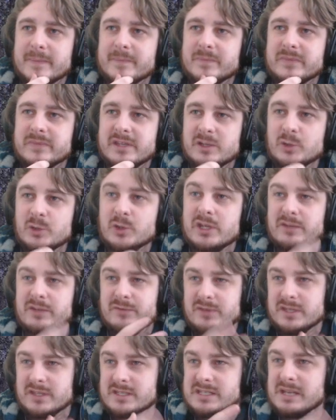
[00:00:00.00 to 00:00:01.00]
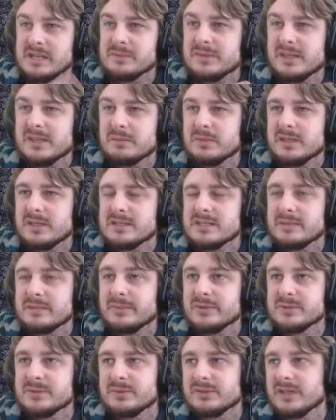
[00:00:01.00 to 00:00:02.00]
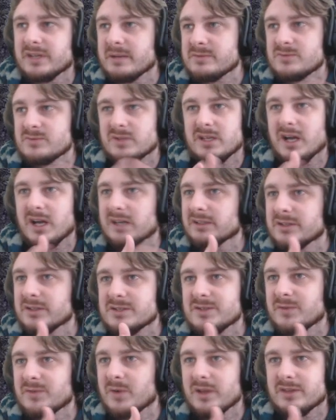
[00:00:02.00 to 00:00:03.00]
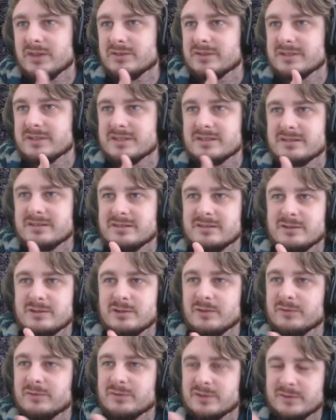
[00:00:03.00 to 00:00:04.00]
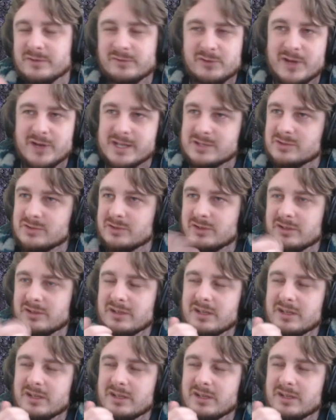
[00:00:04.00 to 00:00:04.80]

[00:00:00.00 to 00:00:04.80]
Looking for the same thing being said multiple times, regardless of whether it's the phrase or not.